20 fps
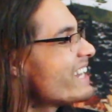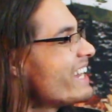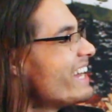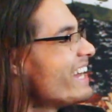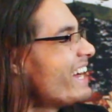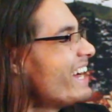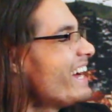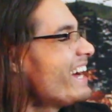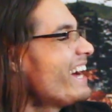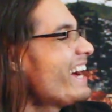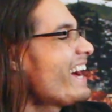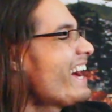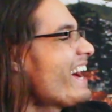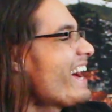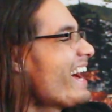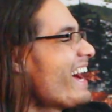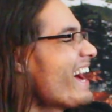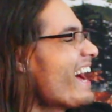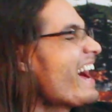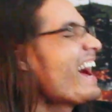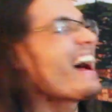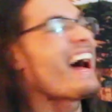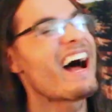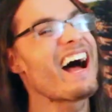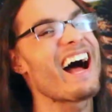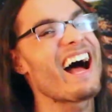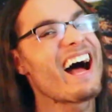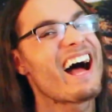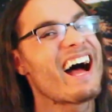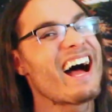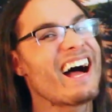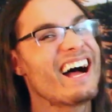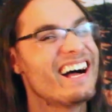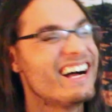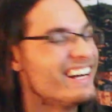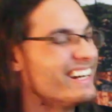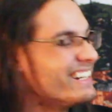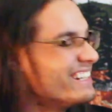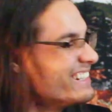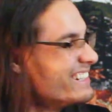
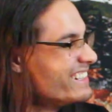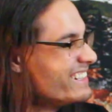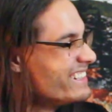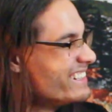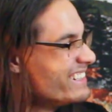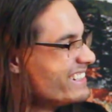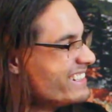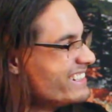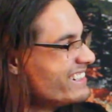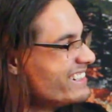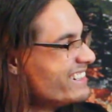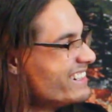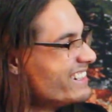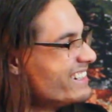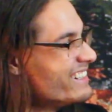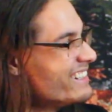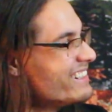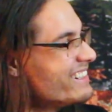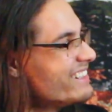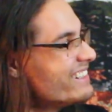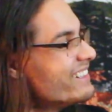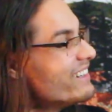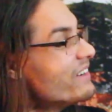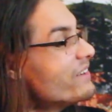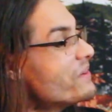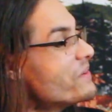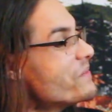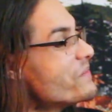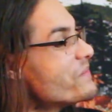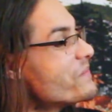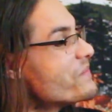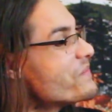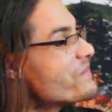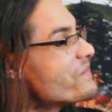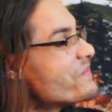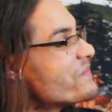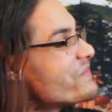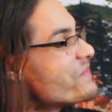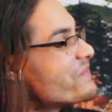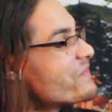
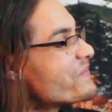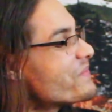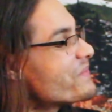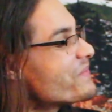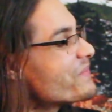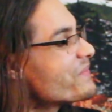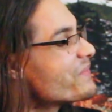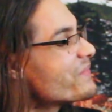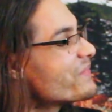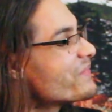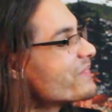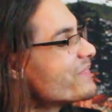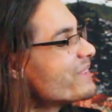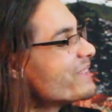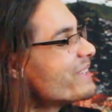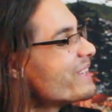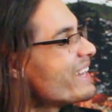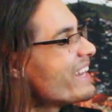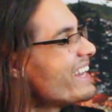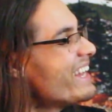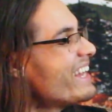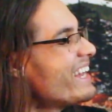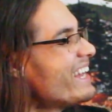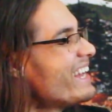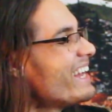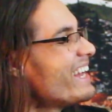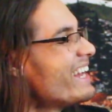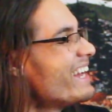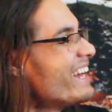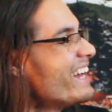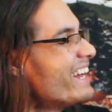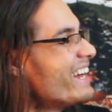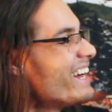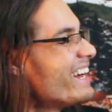No words are spoken by the person on screen.